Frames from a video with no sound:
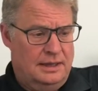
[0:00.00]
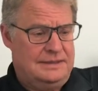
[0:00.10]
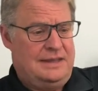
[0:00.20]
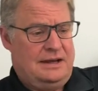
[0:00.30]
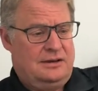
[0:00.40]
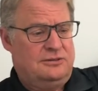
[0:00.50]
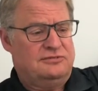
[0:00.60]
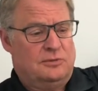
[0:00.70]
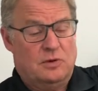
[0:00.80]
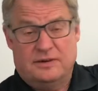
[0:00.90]
They are
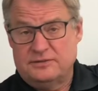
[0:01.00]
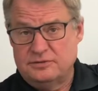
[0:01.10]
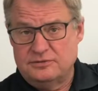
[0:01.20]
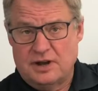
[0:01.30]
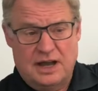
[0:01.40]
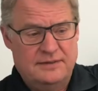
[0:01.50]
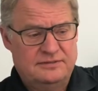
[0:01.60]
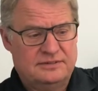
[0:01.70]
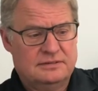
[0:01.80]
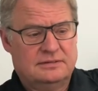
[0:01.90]
using one of two
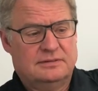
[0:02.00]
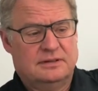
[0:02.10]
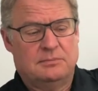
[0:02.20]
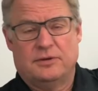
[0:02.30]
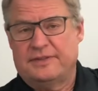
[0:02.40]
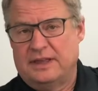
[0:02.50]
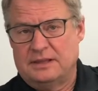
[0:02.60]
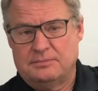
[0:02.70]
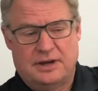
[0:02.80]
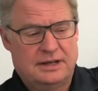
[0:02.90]
drives. They're both
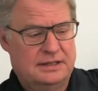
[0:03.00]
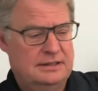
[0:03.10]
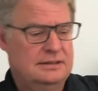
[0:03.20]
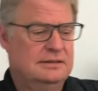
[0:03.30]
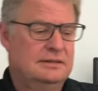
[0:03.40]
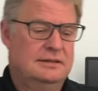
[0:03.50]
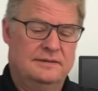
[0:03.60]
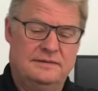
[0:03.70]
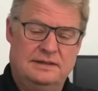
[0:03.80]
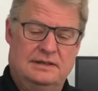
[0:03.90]
Allen Bradley.
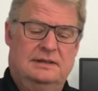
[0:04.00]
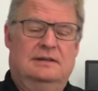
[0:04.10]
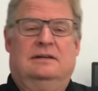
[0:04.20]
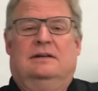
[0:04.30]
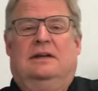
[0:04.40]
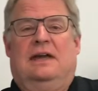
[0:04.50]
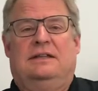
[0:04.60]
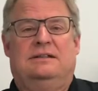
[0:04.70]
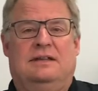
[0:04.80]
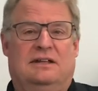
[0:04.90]
The
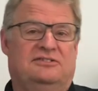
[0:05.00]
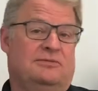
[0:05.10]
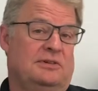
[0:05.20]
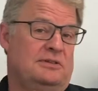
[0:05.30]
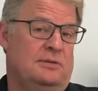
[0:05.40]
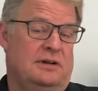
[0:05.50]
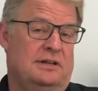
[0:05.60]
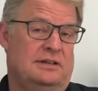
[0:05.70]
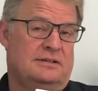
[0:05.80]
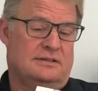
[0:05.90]
ACS 320,
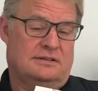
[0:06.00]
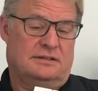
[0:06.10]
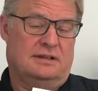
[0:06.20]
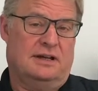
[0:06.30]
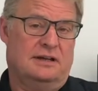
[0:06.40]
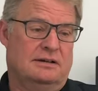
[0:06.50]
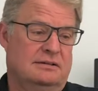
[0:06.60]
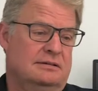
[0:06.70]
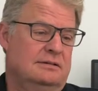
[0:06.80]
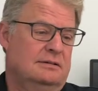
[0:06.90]
that's this little guy here,
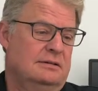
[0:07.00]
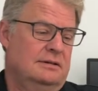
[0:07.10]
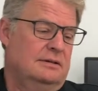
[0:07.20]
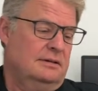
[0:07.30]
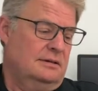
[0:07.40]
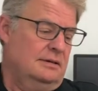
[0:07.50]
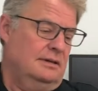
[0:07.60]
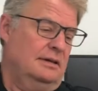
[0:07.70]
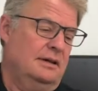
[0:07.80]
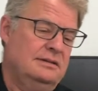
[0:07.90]

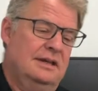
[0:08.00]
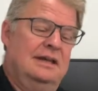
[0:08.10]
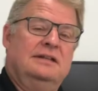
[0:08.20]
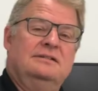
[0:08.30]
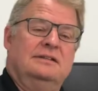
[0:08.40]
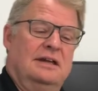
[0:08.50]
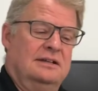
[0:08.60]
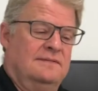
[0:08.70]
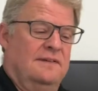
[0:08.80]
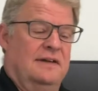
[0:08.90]
and the
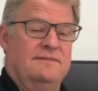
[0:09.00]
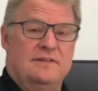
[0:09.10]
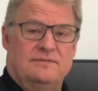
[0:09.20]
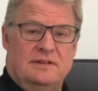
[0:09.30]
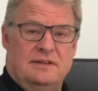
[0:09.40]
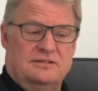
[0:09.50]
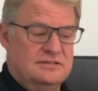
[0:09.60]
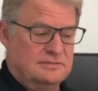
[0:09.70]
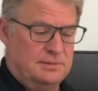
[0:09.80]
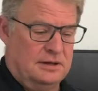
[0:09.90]
ACH 550, that's
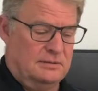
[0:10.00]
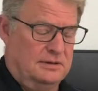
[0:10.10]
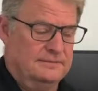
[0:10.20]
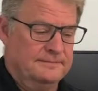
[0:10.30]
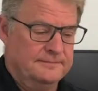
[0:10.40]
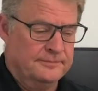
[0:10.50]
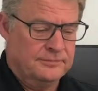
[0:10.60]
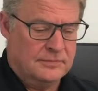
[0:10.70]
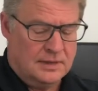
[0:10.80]
this bigger one.